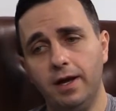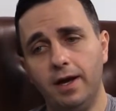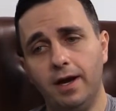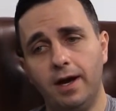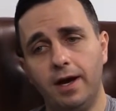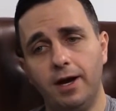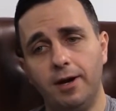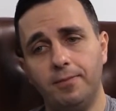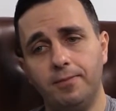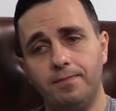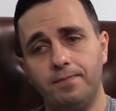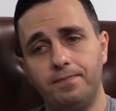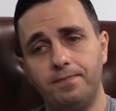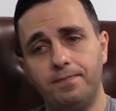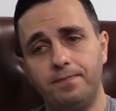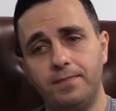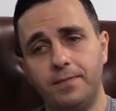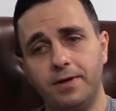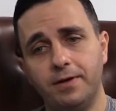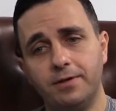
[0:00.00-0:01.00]
Um,
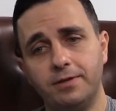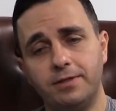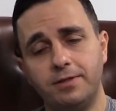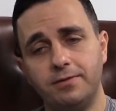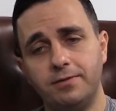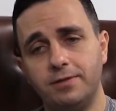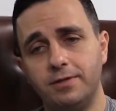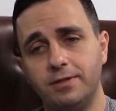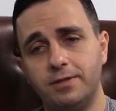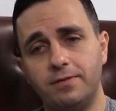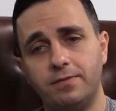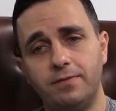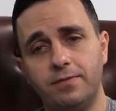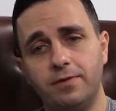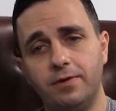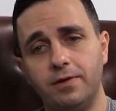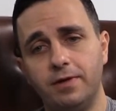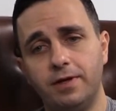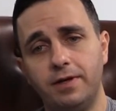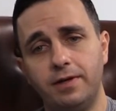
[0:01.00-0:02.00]
you know, she was just
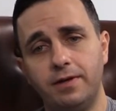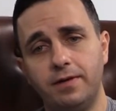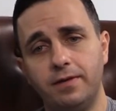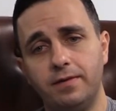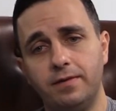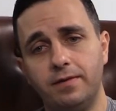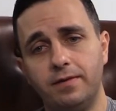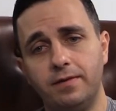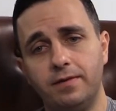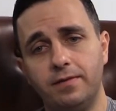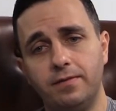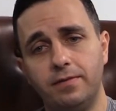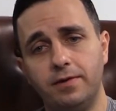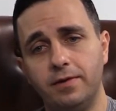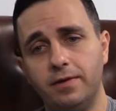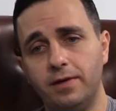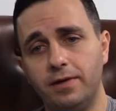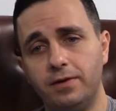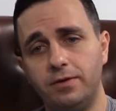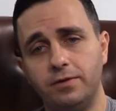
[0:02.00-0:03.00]
really
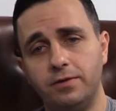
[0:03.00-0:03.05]
really